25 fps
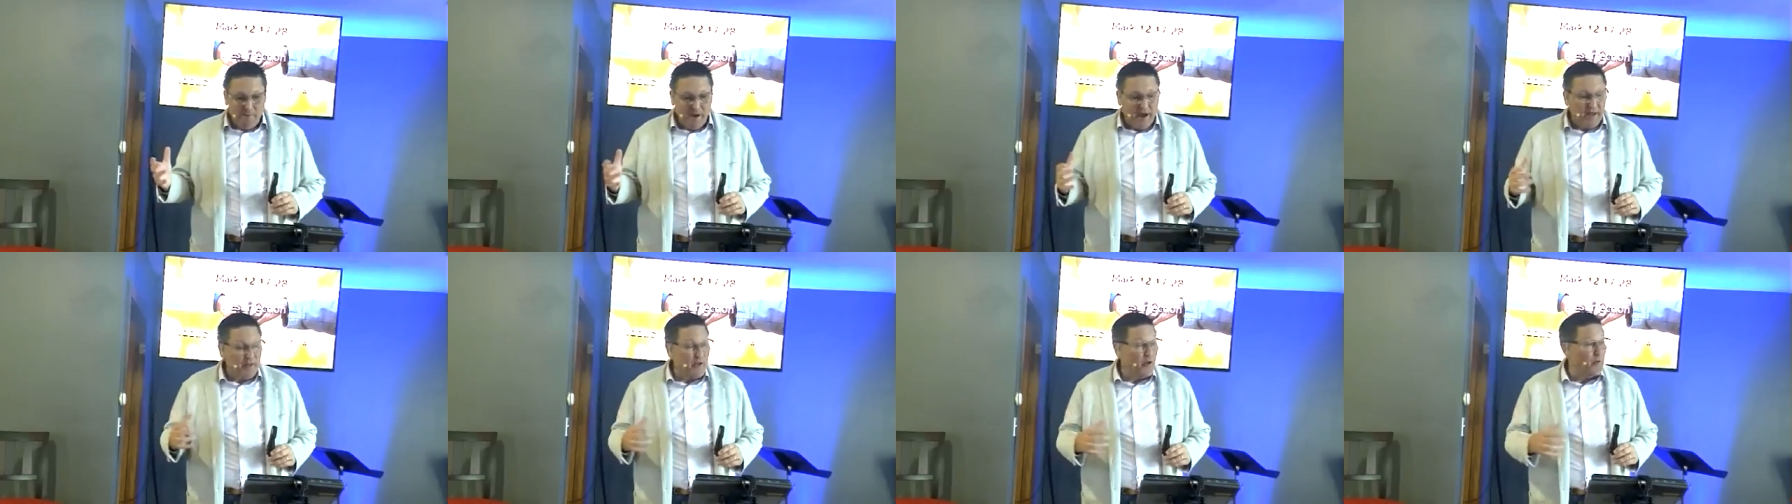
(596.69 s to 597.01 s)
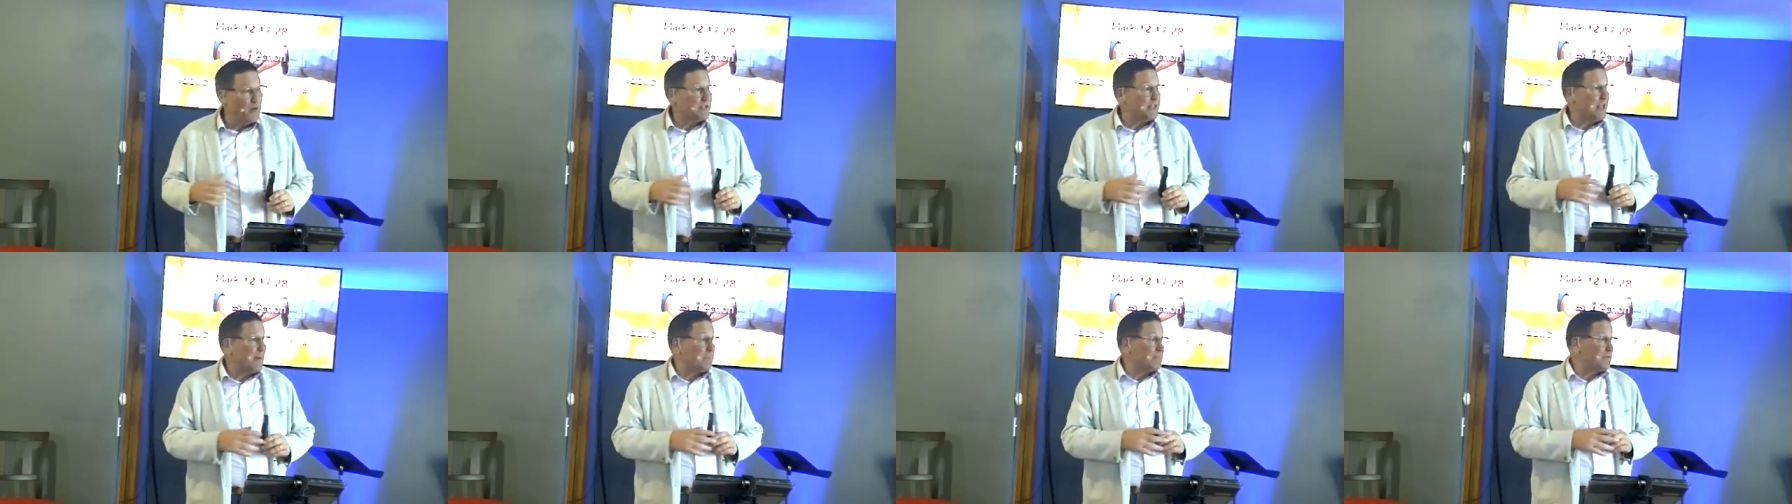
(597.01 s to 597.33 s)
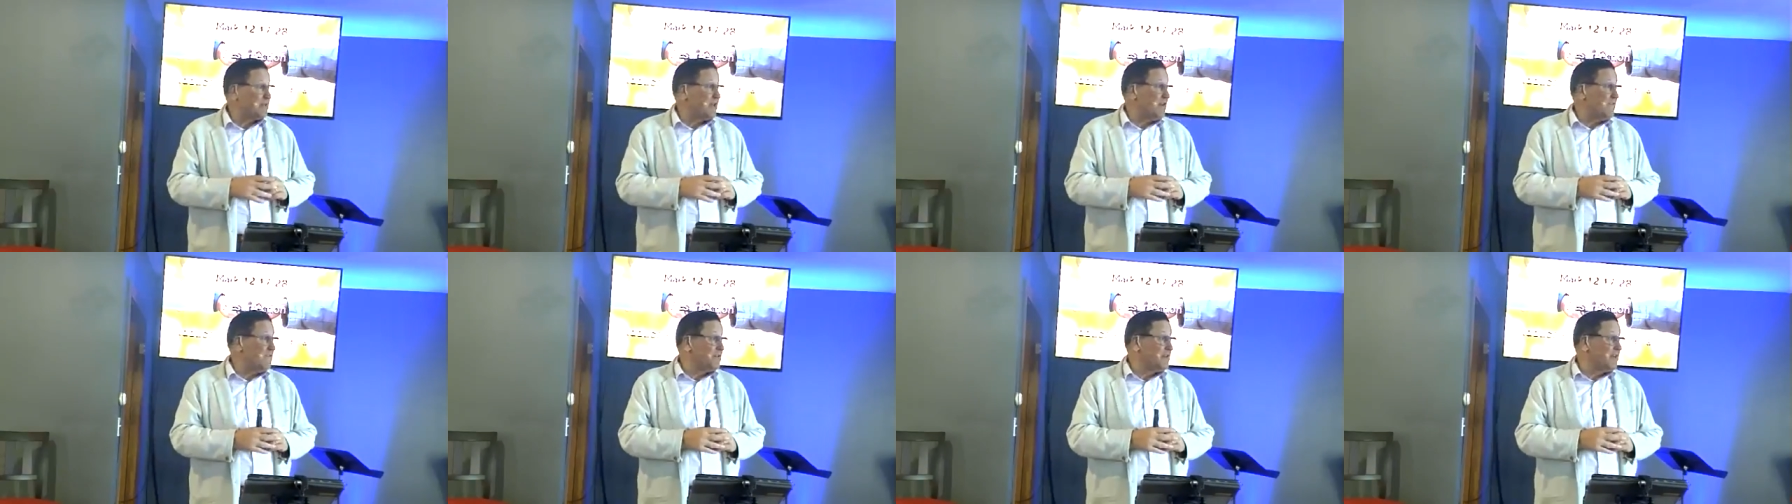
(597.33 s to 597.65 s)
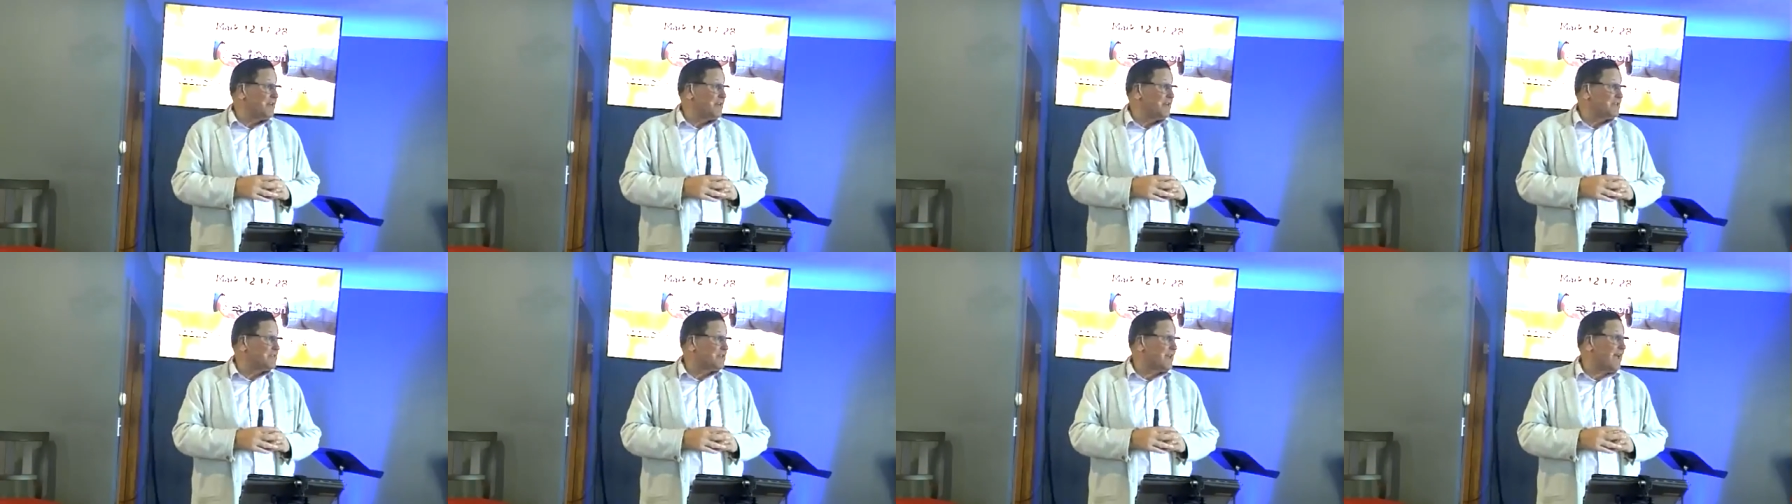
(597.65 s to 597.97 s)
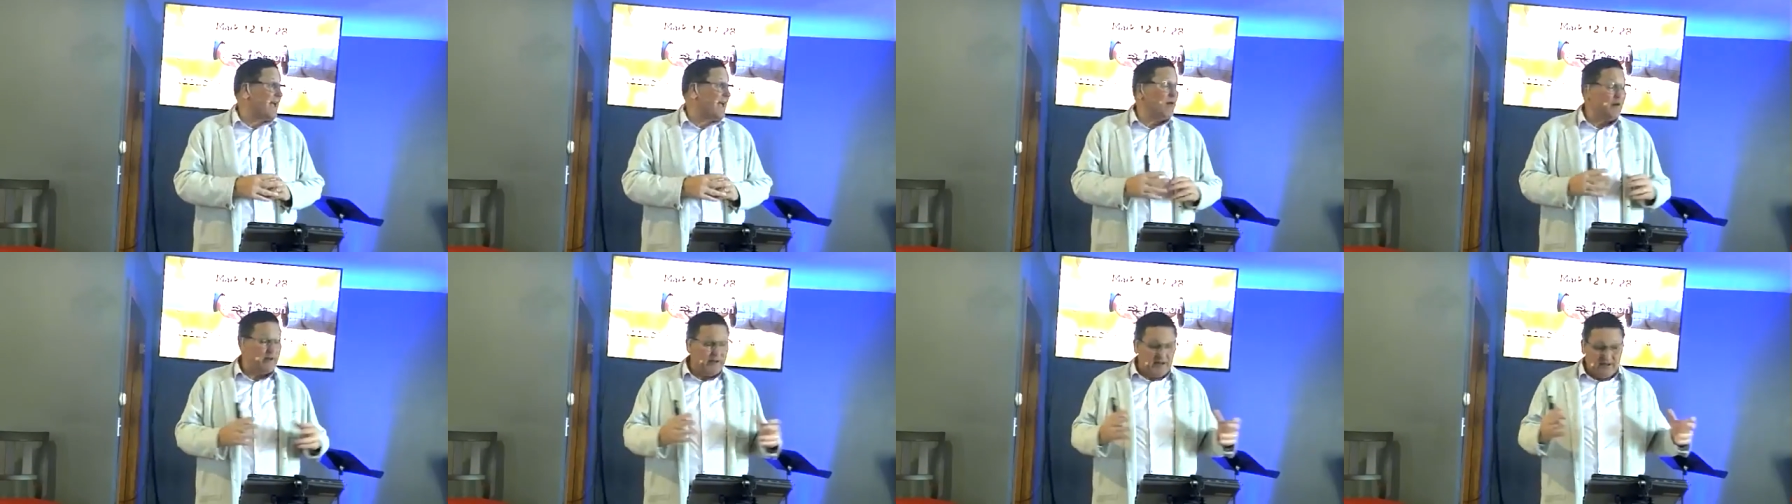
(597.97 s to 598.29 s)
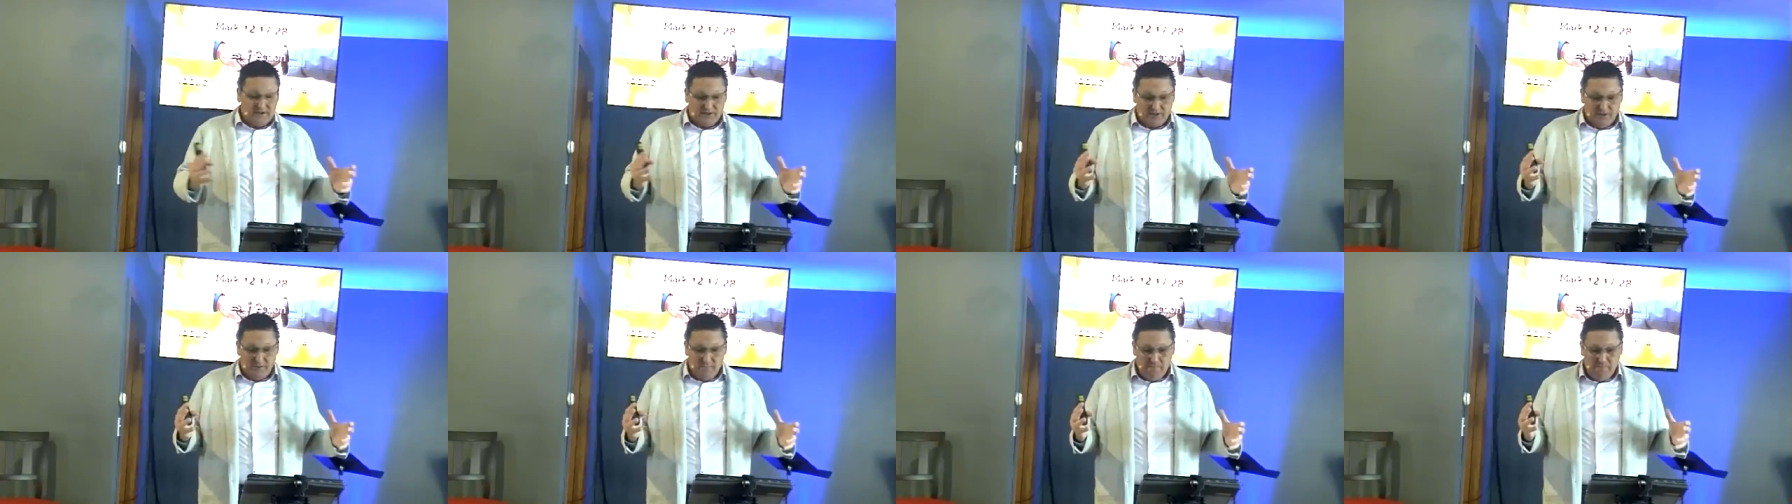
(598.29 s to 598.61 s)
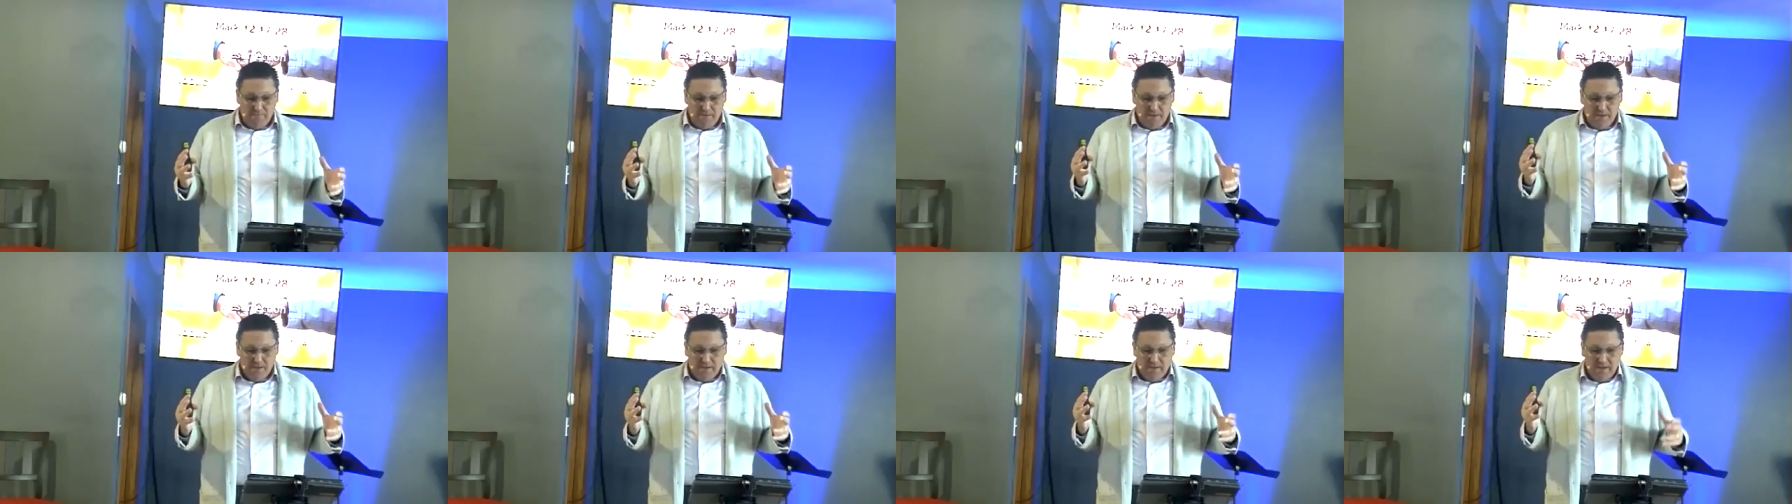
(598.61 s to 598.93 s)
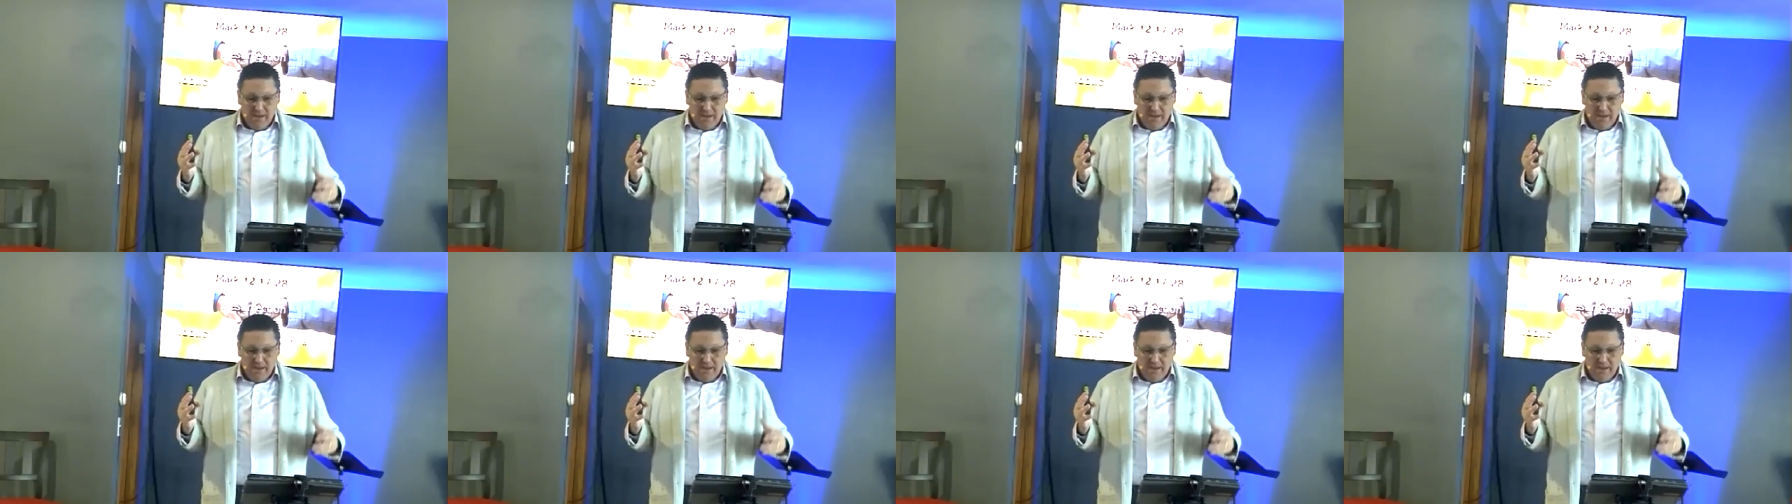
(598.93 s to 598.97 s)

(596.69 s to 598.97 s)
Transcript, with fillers: by their receptivity to Hellenism